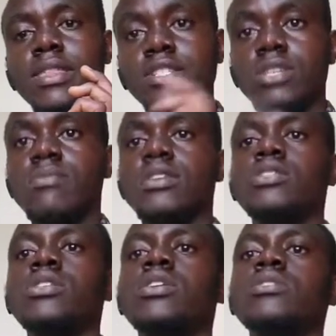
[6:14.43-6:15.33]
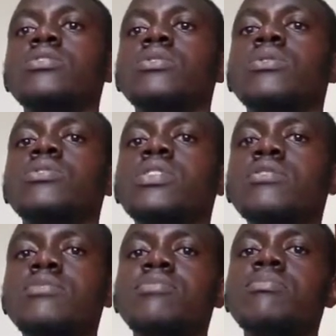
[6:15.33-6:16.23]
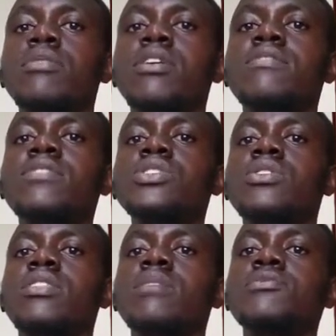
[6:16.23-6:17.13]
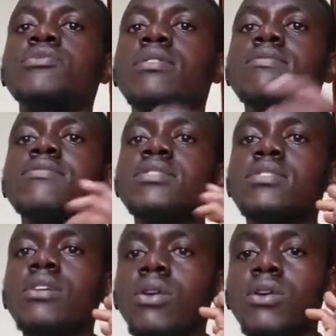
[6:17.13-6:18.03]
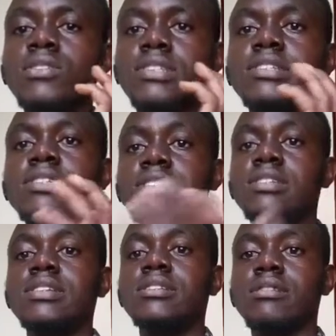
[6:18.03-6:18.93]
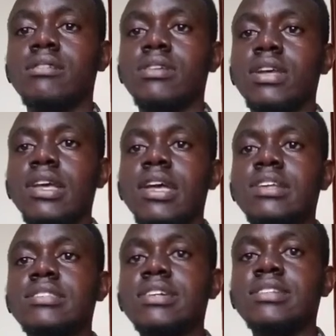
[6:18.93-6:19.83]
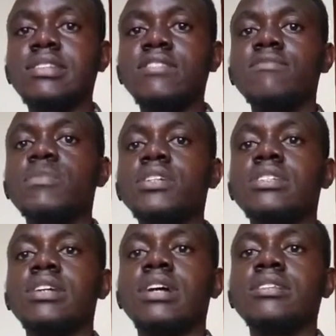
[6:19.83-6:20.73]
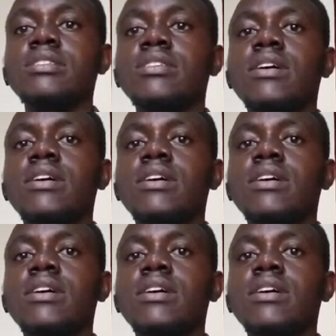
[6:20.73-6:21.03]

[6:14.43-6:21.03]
image. So salespeople envision themselves closing the deal. Executive pictures